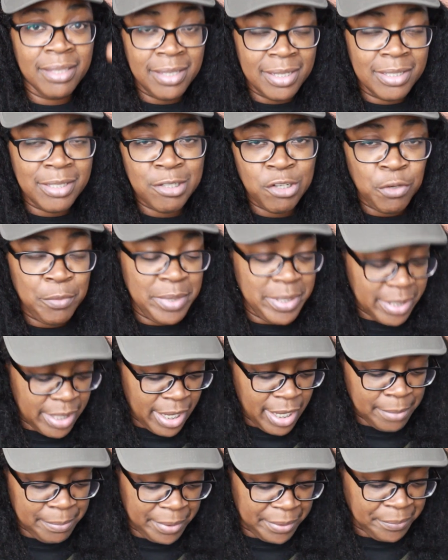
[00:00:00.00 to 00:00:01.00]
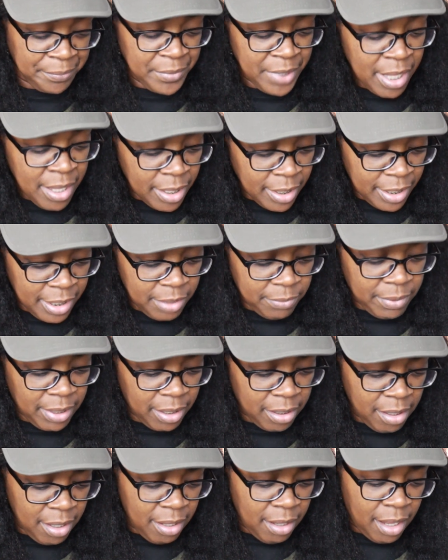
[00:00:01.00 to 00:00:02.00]
the Get to Know Me tag. But
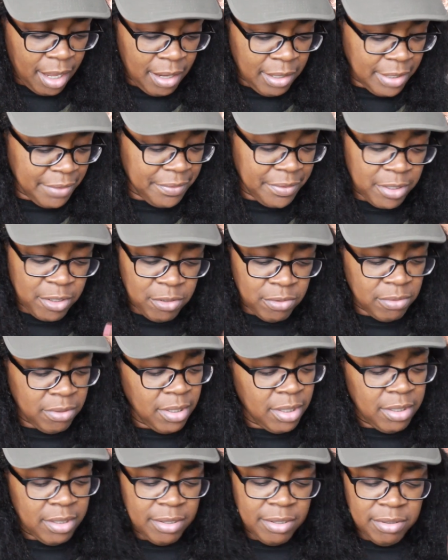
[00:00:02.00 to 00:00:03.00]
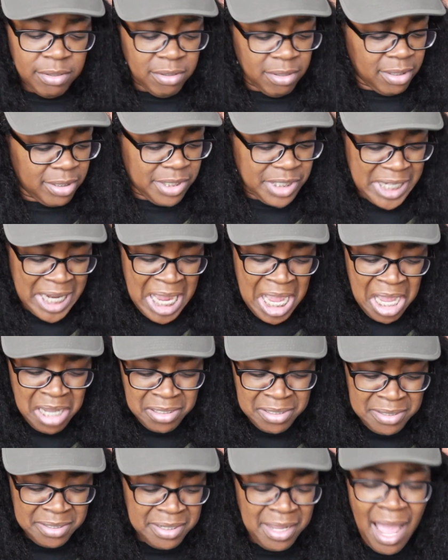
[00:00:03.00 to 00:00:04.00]
anyway, I don't even know a
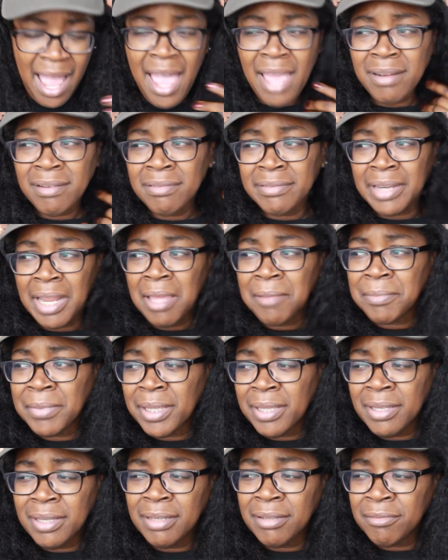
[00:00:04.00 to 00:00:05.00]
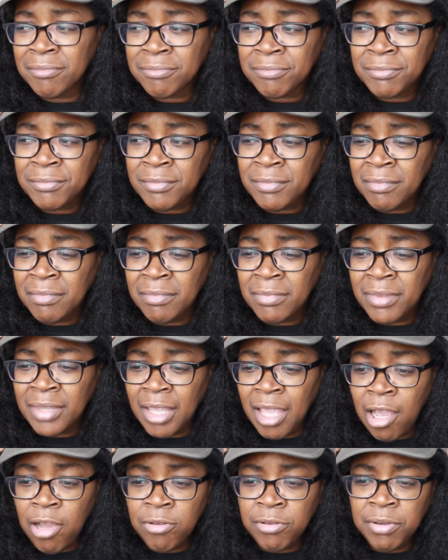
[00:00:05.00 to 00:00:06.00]
childhood idol. That mean,
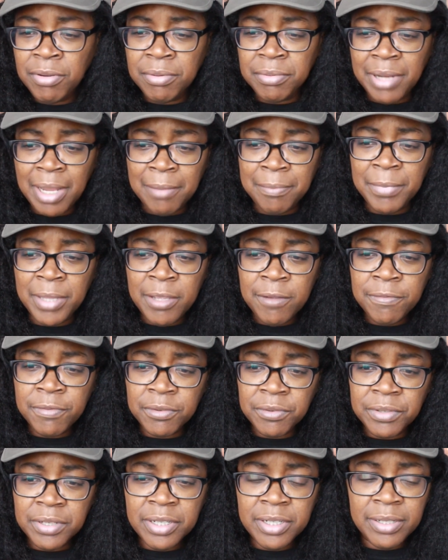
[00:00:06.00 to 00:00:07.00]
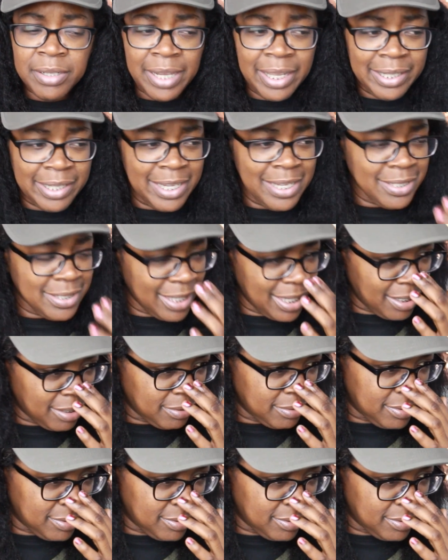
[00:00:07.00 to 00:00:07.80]
I don't know what that mean for real. I guess that,